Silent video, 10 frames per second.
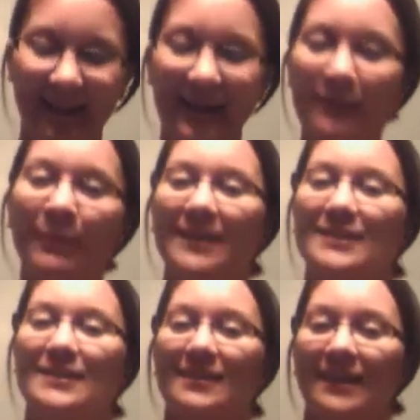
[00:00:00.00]
it
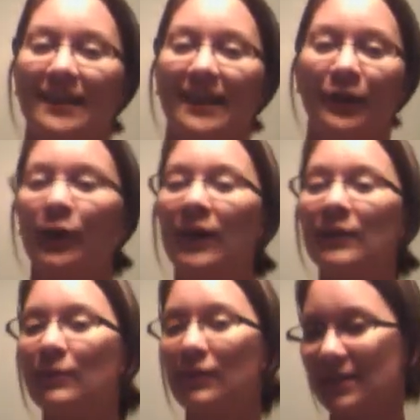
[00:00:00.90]
makes
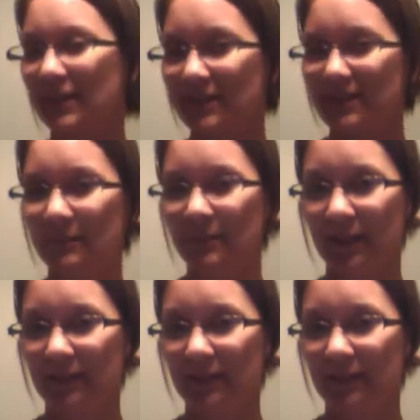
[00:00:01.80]
incredible sense to me.